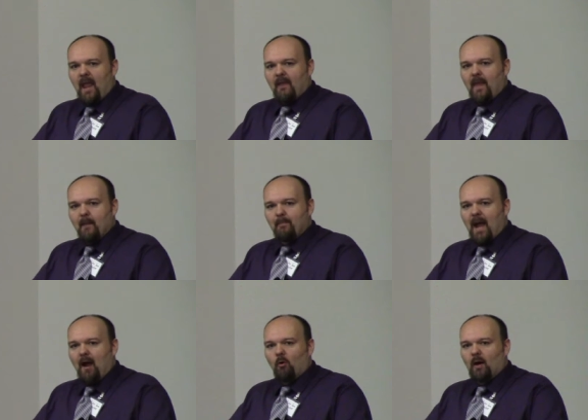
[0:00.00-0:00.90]
And that
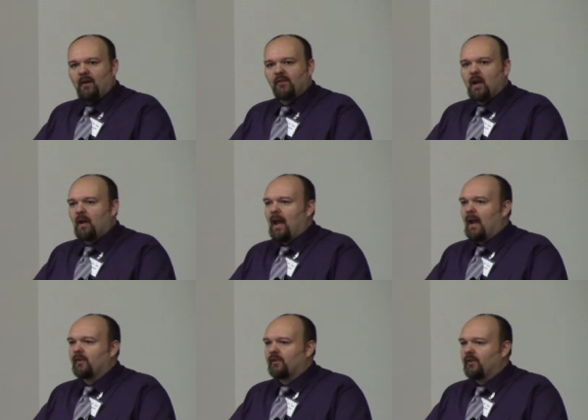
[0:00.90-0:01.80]
power is not
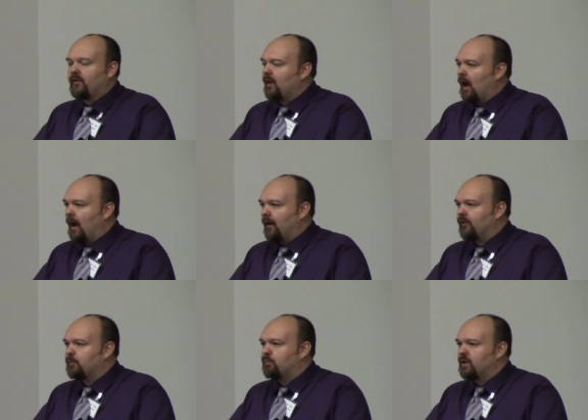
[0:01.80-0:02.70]

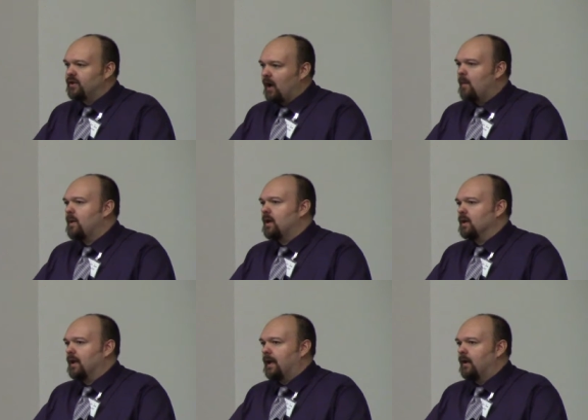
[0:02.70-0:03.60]
exercised
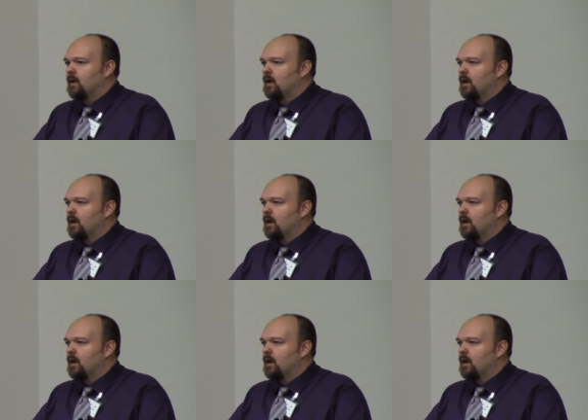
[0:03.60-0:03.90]
predominantly